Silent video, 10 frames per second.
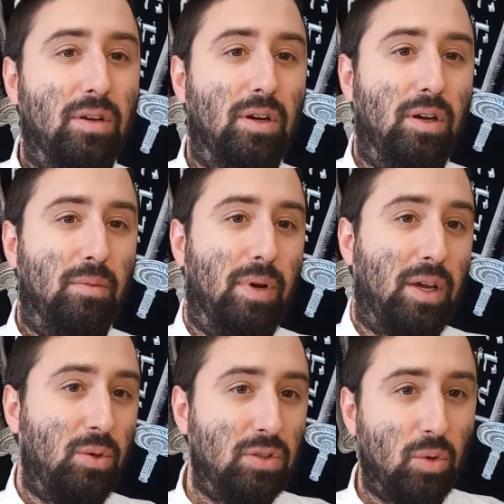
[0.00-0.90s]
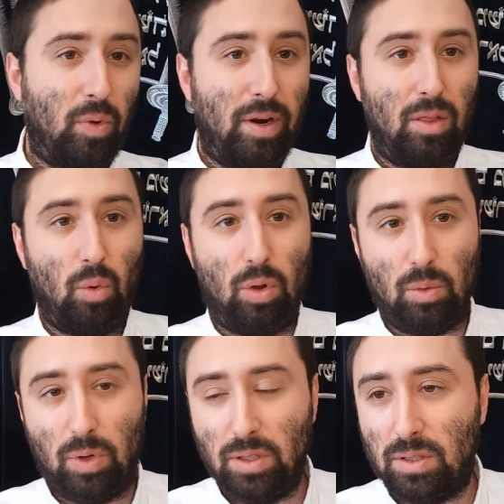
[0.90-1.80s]
I used to wear the wool
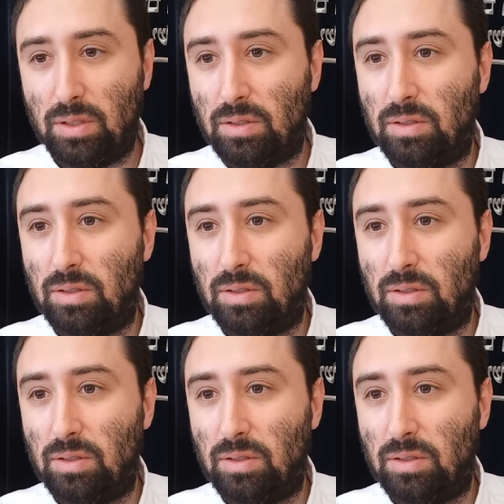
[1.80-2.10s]
ones